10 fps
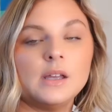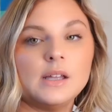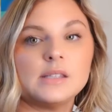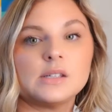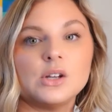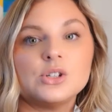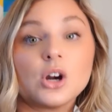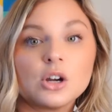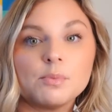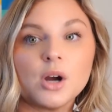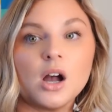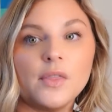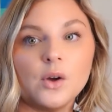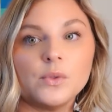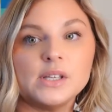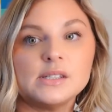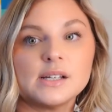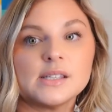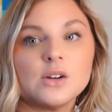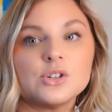it's a dark bra that only
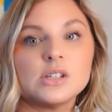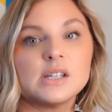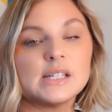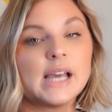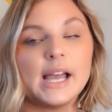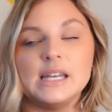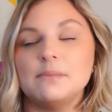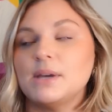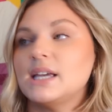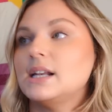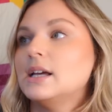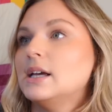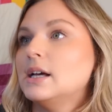sticks out just a tiny bit.